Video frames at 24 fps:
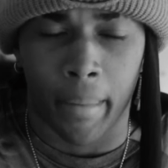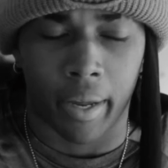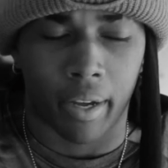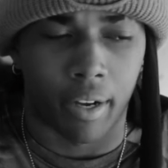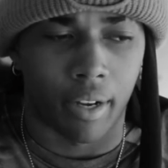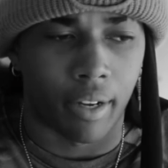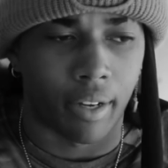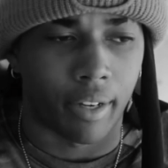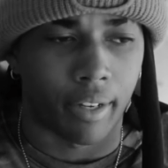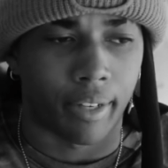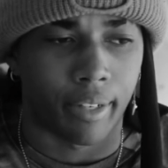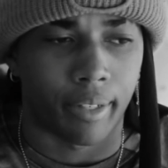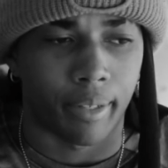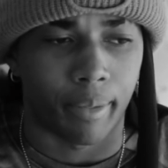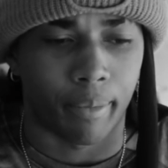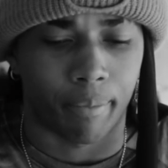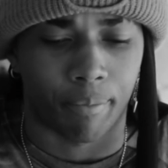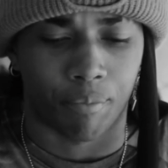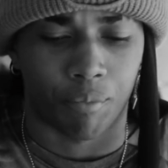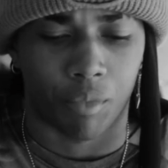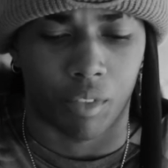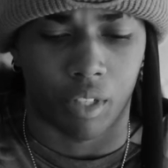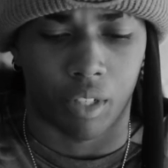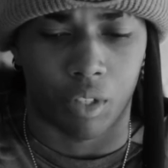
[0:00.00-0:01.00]

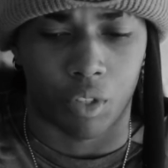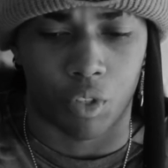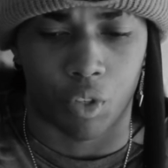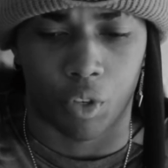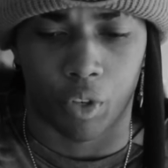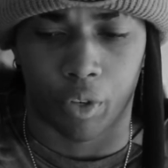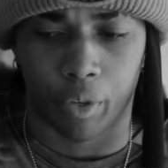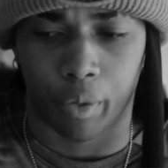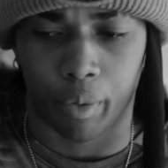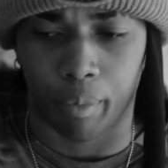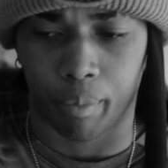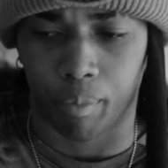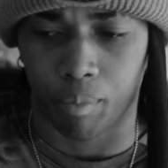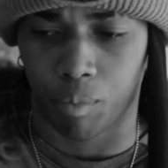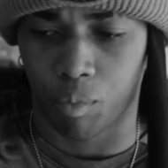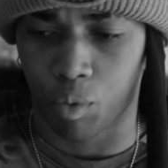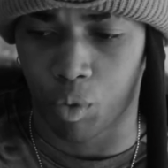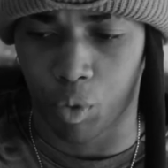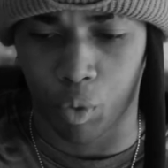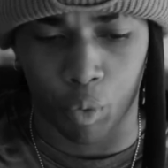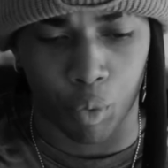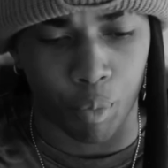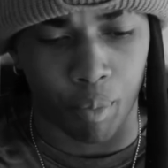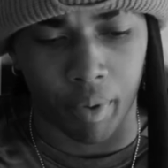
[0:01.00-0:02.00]
As are
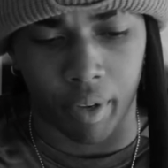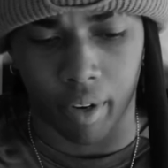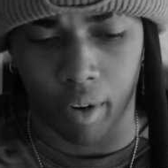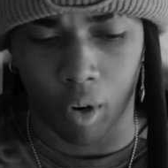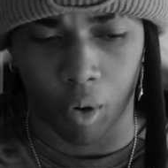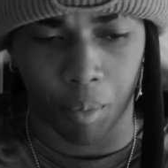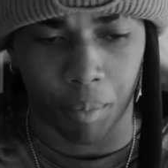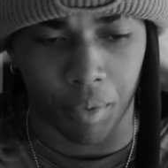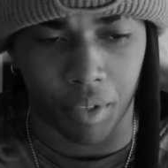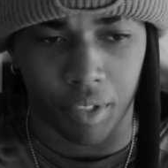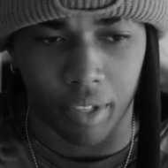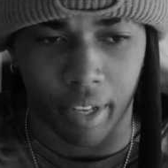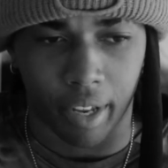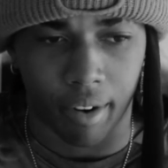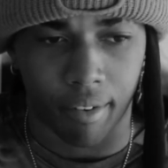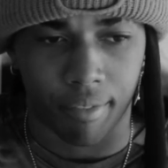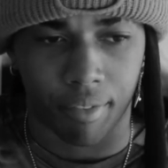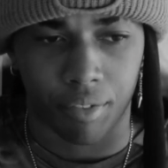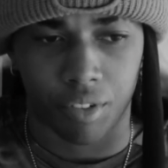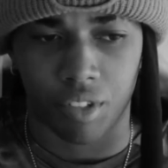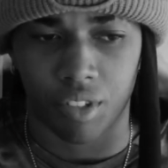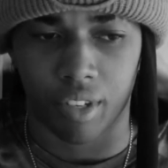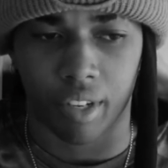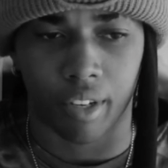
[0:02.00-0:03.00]
two big homies that I've
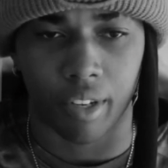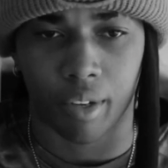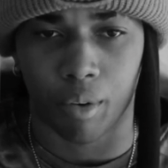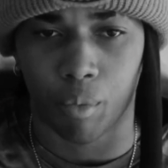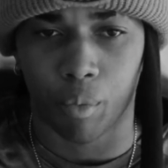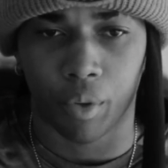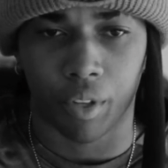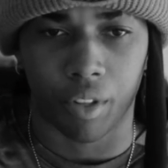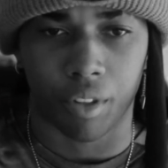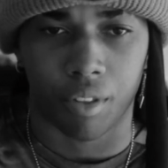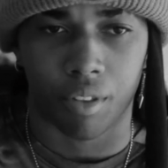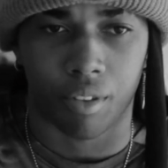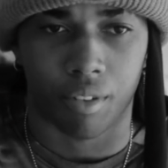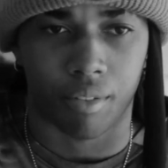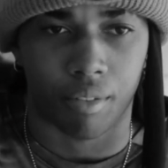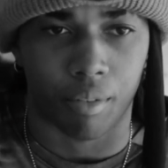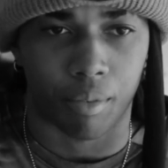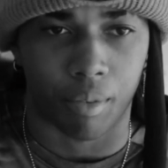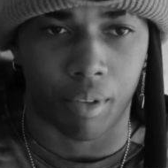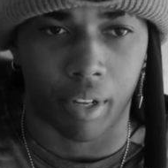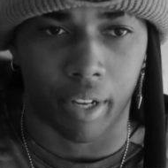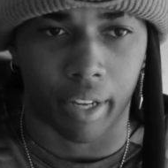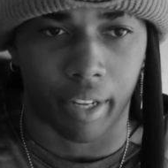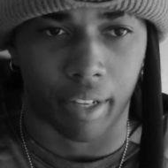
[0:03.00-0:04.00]
stayed with,
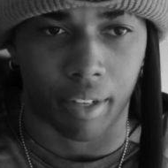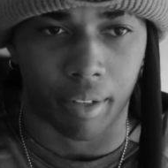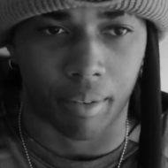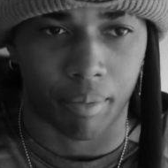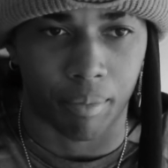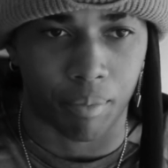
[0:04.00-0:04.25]
like